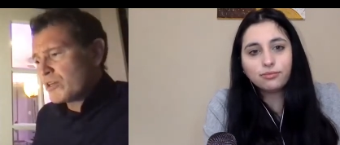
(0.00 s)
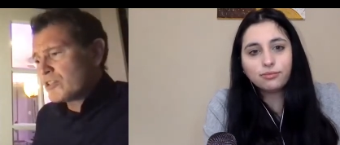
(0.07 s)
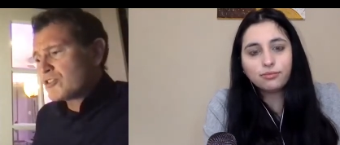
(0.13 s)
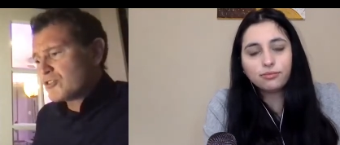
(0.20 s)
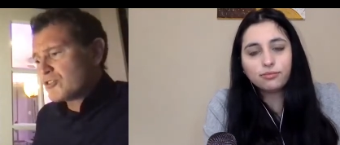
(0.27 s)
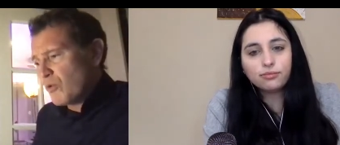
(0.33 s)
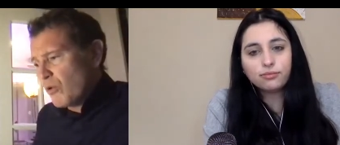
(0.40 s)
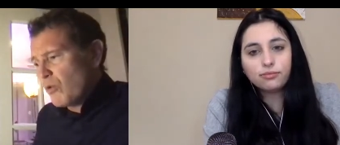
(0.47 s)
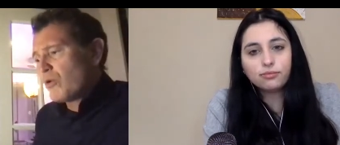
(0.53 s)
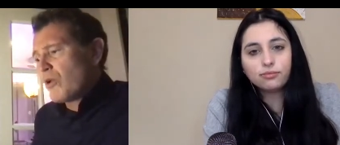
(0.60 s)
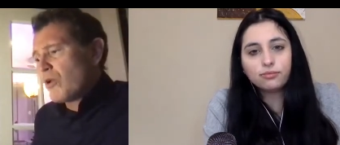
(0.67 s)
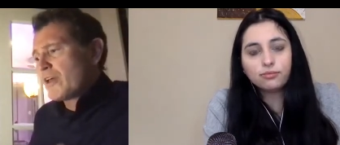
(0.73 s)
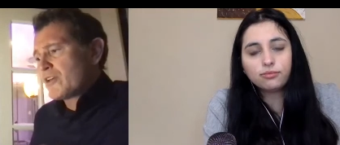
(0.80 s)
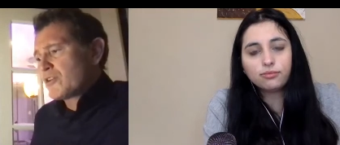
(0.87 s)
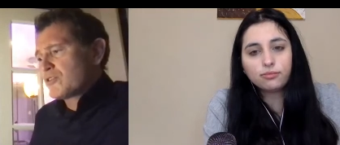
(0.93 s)
Speaker 1: to do all
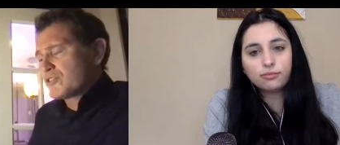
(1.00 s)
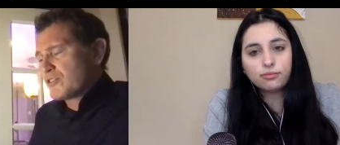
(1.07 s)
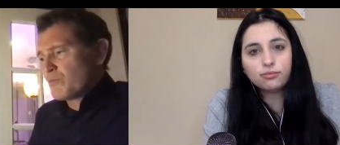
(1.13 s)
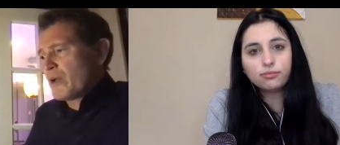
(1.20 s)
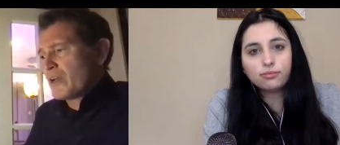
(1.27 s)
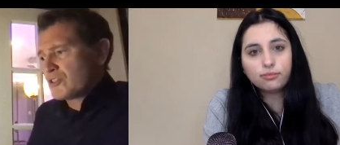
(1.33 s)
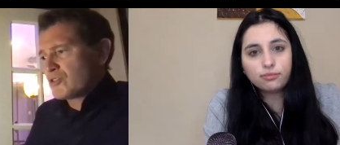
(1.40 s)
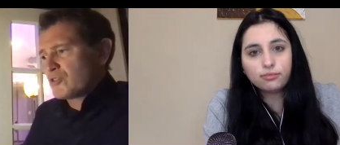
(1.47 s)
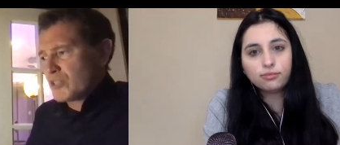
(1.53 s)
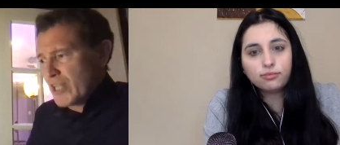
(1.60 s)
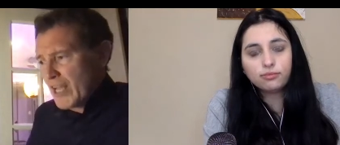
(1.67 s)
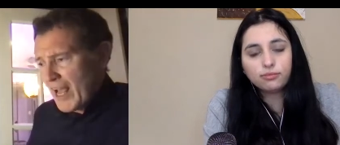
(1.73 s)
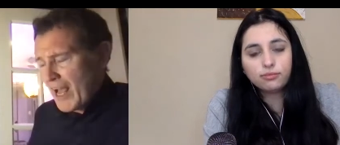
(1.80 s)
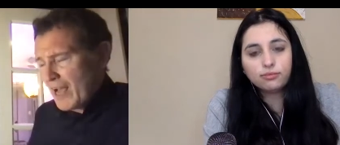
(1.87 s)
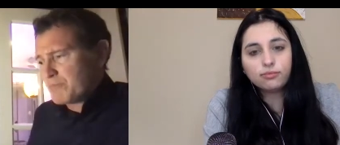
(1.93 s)
i could to make sure
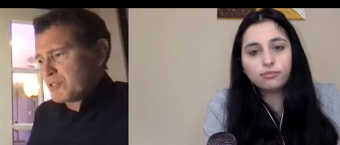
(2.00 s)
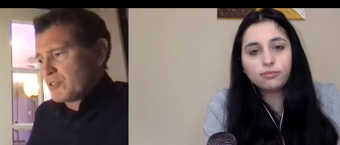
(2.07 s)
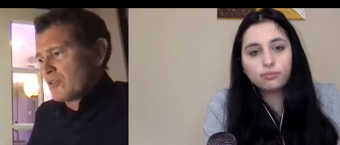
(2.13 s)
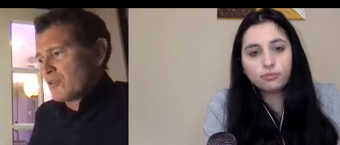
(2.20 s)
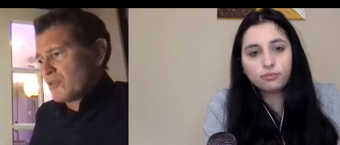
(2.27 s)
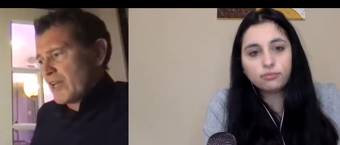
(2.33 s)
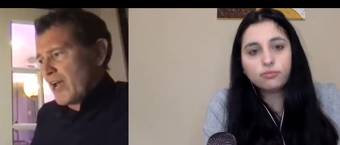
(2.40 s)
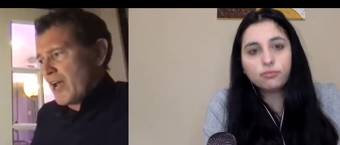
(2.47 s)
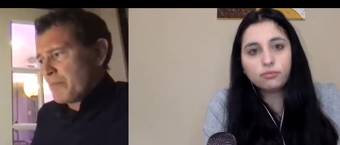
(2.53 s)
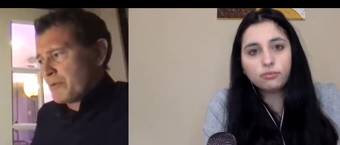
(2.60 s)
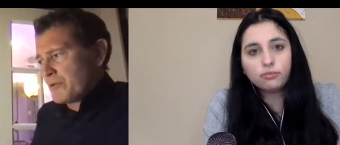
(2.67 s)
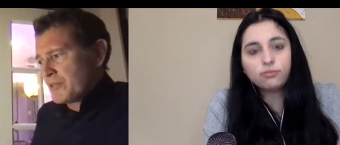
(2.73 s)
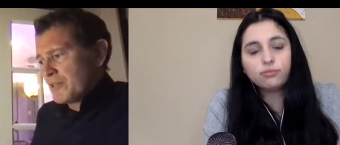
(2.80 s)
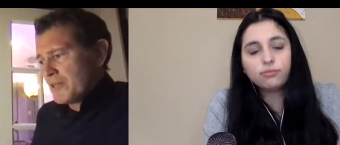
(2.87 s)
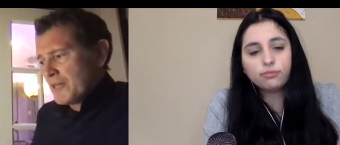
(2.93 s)
that absolutely
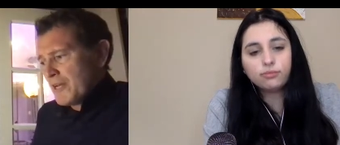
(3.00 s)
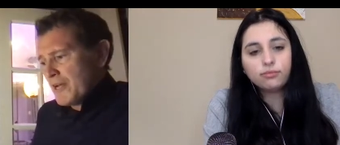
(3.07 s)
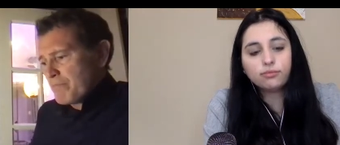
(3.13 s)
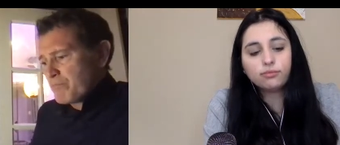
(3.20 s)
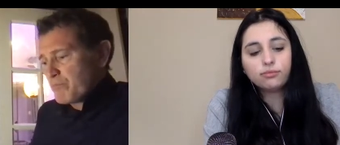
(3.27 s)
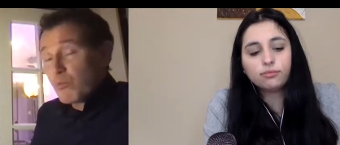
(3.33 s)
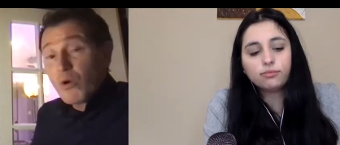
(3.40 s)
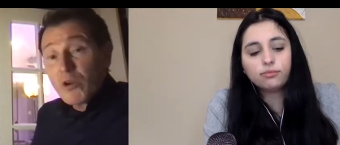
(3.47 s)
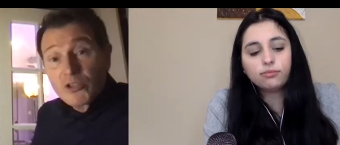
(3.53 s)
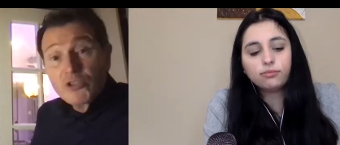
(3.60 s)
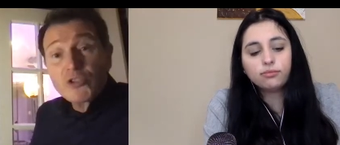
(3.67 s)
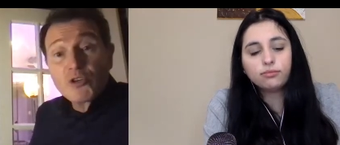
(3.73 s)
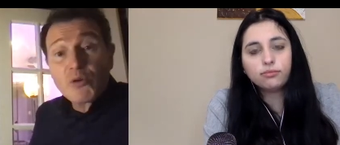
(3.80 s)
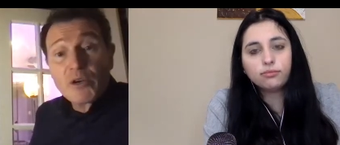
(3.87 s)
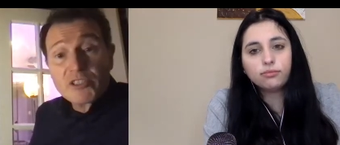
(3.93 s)
happened but what a
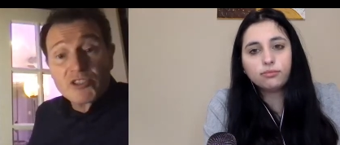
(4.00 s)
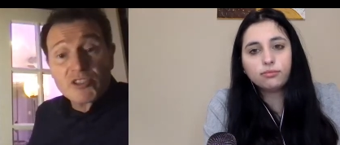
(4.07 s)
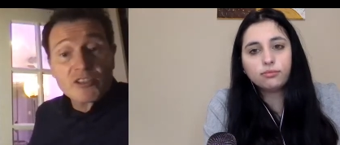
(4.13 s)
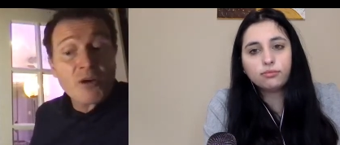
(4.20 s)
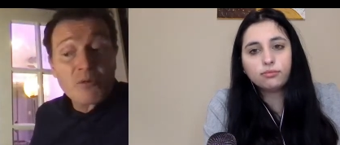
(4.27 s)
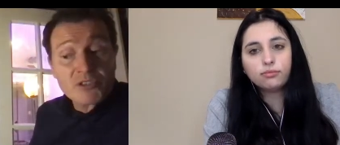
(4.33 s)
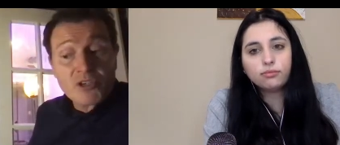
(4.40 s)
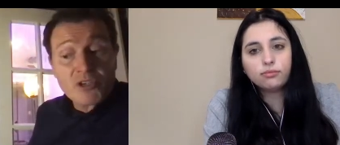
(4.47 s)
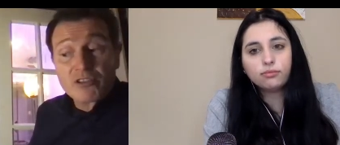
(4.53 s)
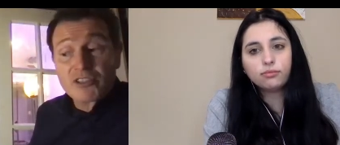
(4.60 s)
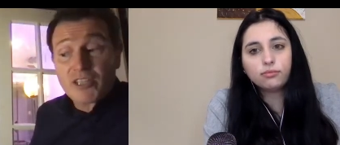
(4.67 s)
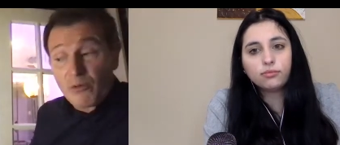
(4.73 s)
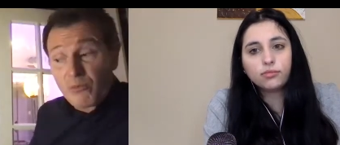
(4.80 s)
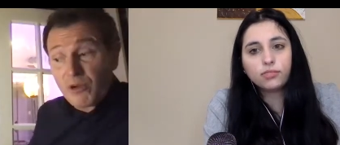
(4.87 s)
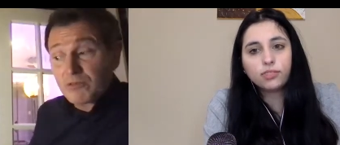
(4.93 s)
good question no one's asked
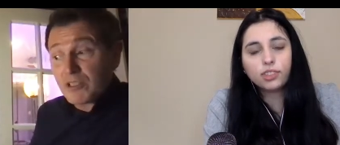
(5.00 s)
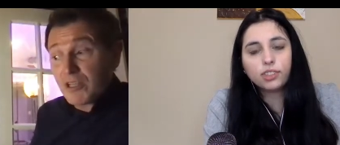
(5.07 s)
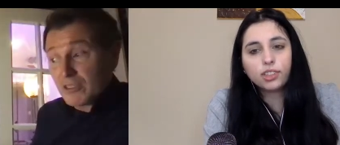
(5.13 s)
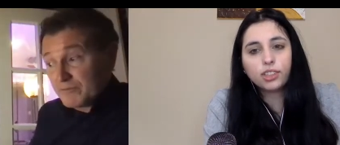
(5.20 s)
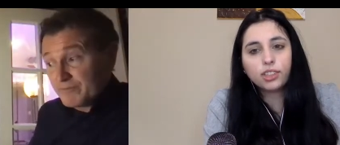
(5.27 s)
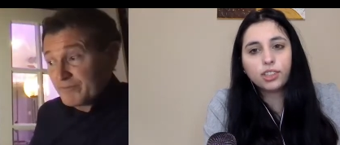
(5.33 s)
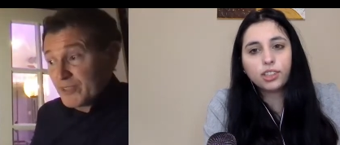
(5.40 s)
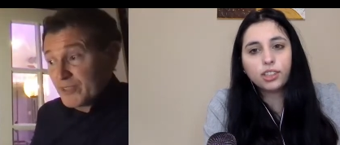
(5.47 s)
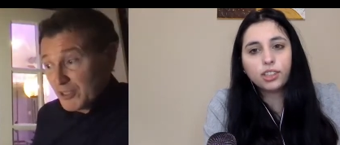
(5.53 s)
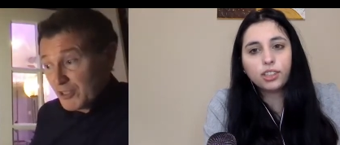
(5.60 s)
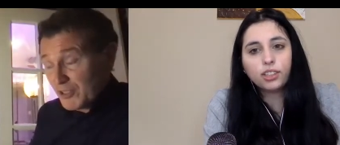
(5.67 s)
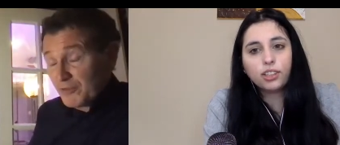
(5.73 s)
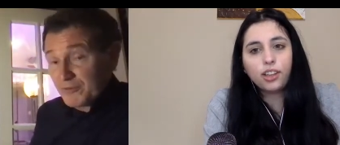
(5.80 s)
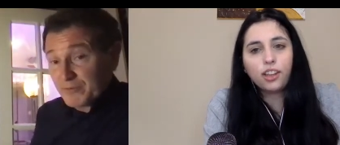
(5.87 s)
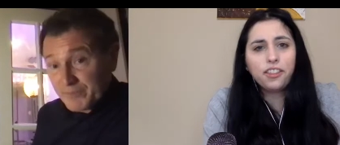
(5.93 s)
that well done thank
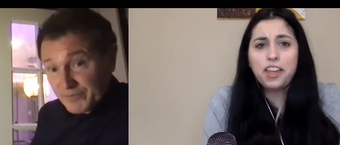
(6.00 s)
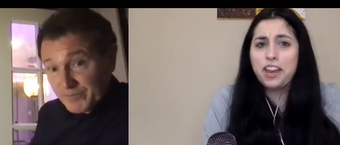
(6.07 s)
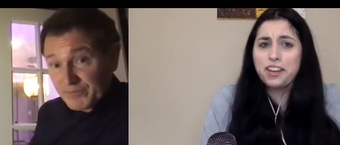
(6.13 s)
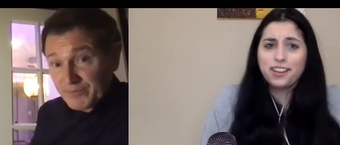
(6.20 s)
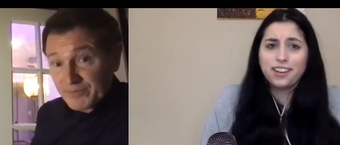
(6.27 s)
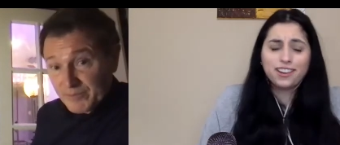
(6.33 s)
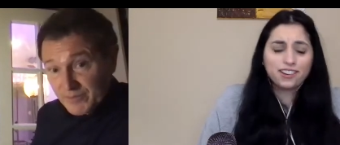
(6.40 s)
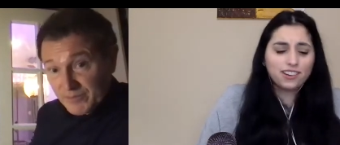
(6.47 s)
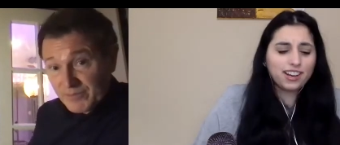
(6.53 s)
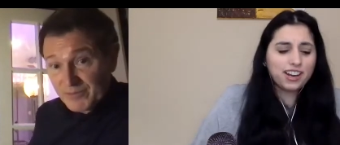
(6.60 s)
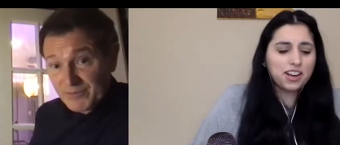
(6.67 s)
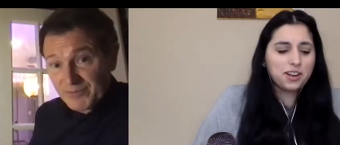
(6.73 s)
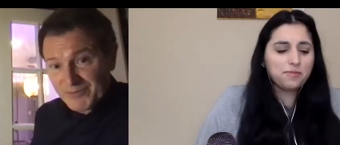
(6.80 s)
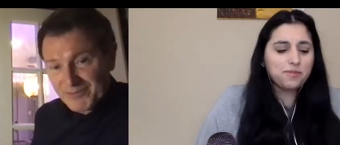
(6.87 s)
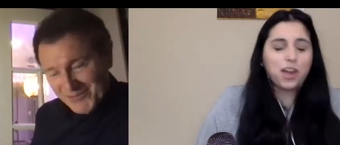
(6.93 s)
you
Speaker 2: thank you
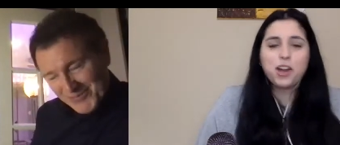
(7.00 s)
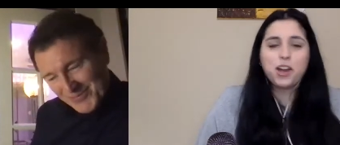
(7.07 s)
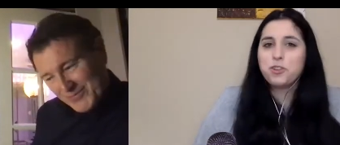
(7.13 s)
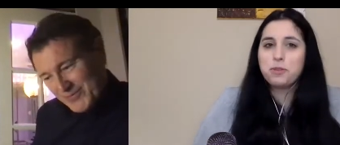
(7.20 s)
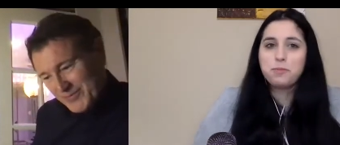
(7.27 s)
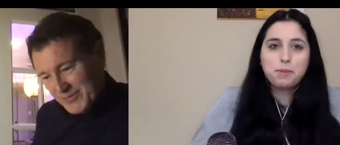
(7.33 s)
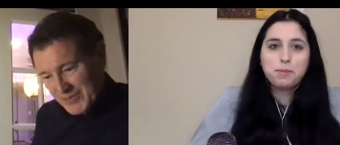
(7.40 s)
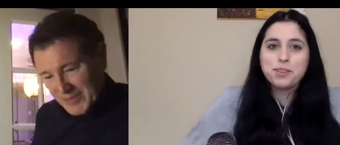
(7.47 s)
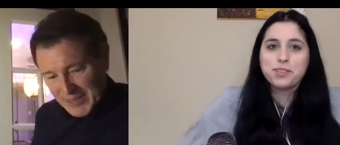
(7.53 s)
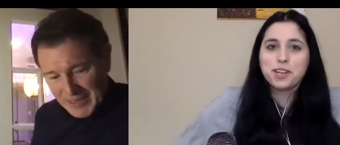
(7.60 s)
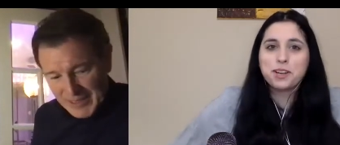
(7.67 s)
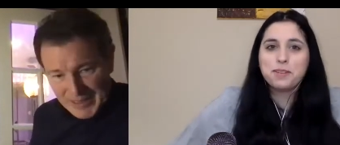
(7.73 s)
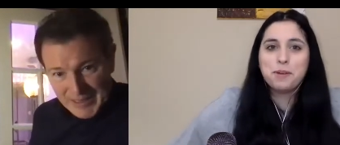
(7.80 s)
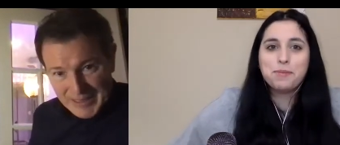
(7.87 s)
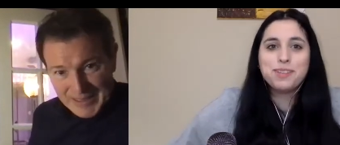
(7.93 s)
um, i try my best to
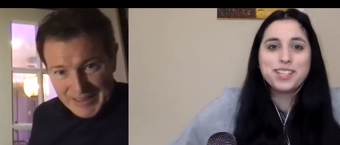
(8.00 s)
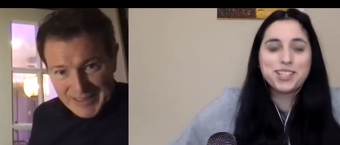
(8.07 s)
come up with these